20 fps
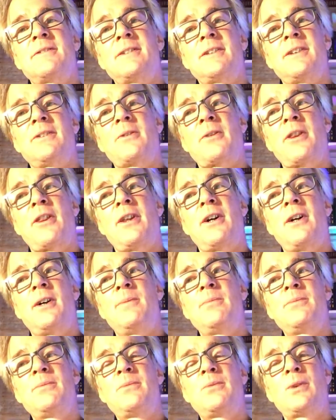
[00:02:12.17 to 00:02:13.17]
a little
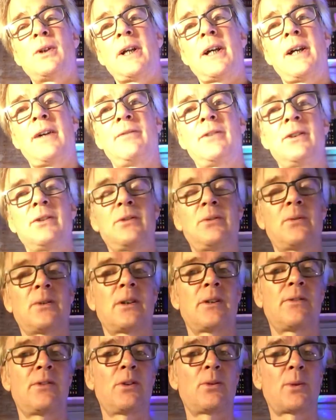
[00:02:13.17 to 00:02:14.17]
thumb, what have you,
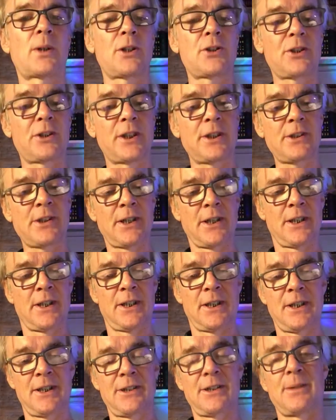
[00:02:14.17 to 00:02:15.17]
wherever you're watching this,
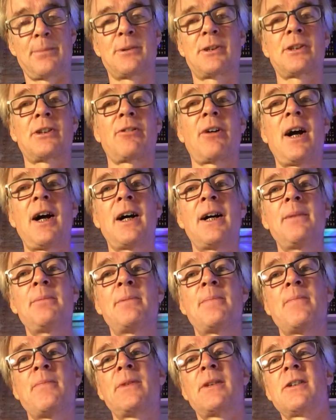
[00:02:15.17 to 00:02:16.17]
subscribe
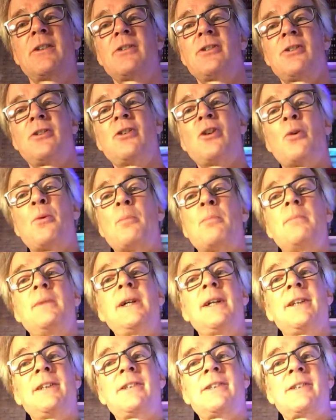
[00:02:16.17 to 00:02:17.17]
so you don't
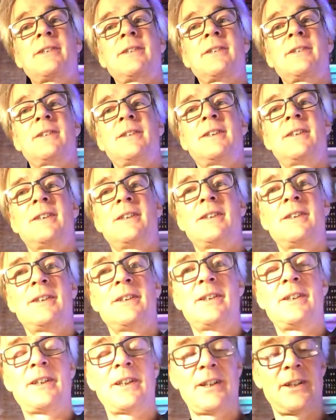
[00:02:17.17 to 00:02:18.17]
miss
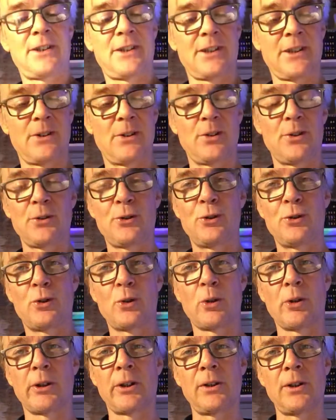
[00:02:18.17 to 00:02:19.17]
a single
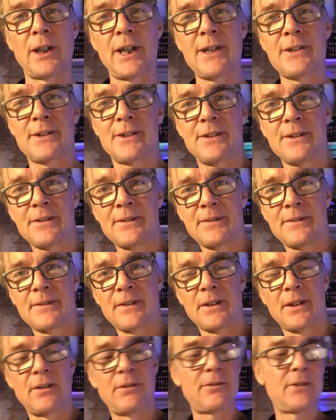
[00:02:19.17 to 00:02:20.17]
tutorial lesson
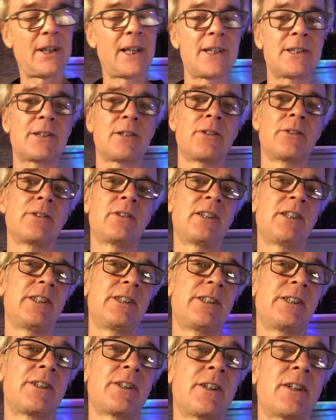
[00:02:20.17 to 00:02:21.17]
of Let's Learn Lead
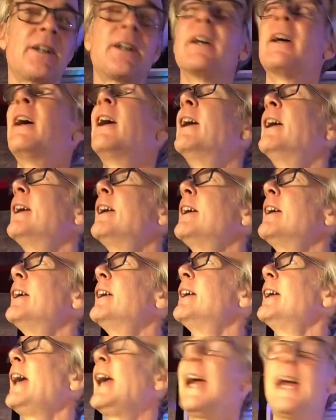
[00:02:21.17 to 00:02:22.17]
Guitar,
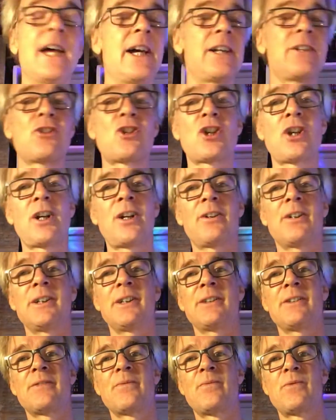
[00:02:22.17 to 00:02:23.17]
and share it.
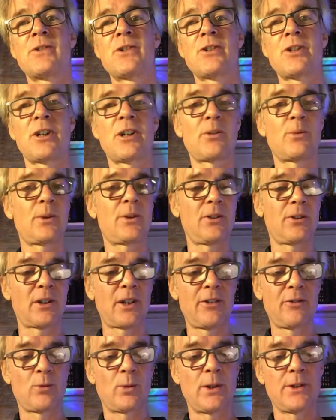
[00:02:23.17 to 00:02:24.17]
Share it with your
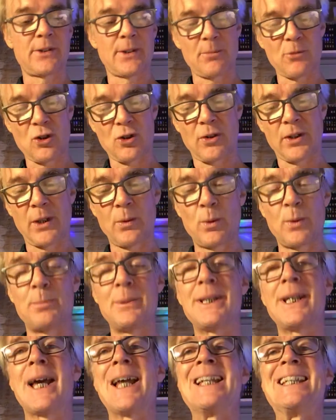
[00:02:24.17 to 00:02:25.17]
loved ones. I'm sure they would
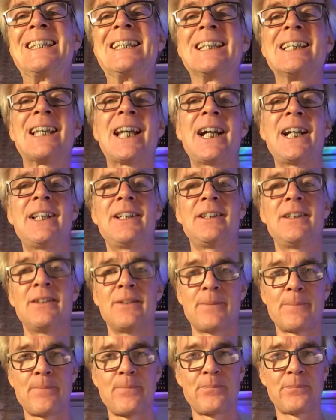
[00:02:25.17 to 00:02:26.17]
be delighted
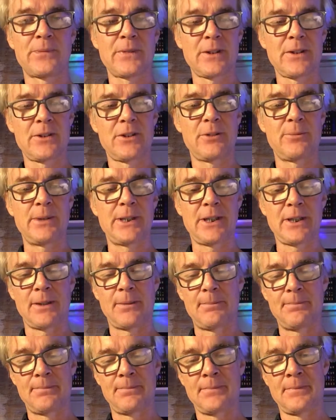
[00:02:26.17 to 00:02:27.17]
to
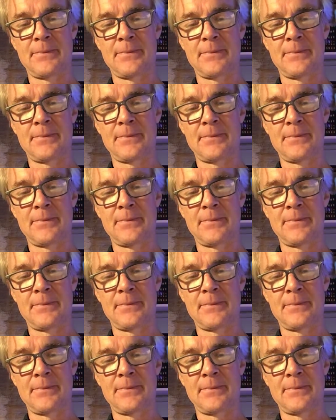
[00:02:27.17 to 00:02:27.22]
become